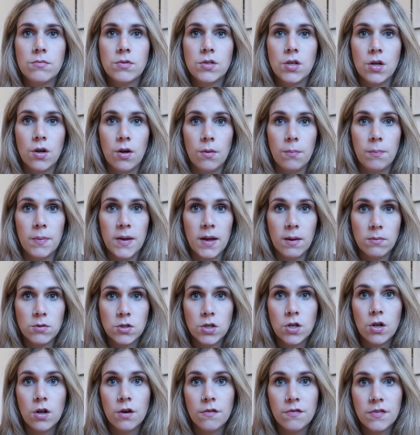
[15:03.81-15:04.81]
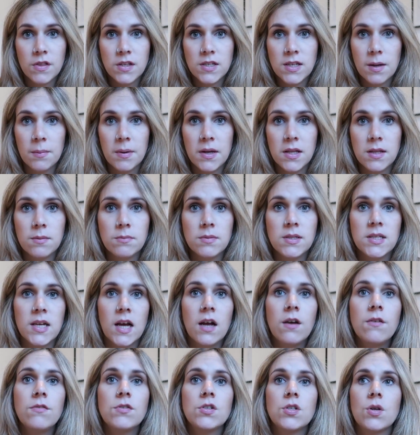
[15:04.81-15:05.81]
to be able to look for the dummy
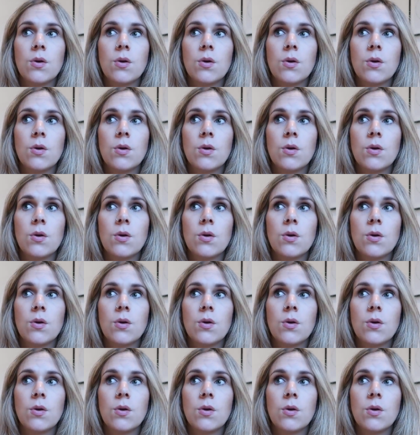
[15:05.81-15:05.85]
themselves.